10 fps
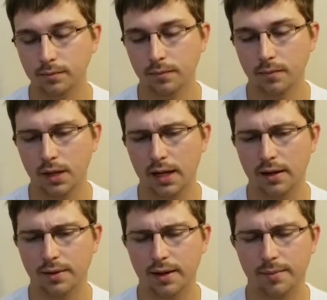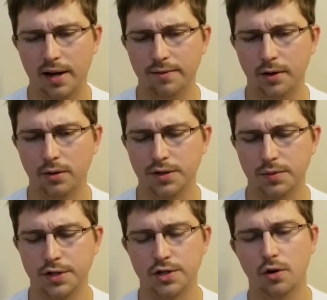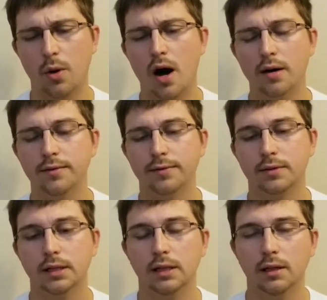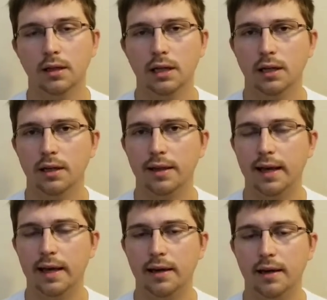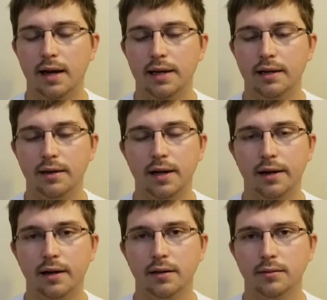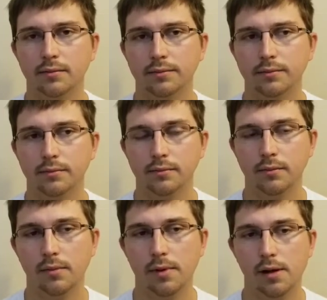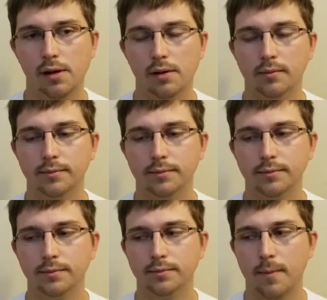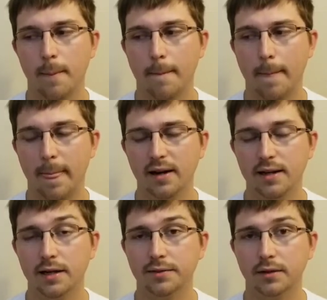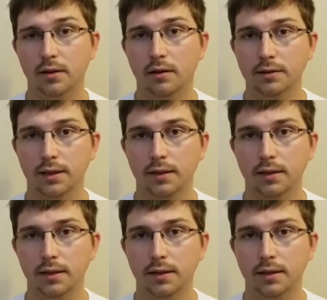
then my focus was so off that I didn't care. I didn't care for a long time.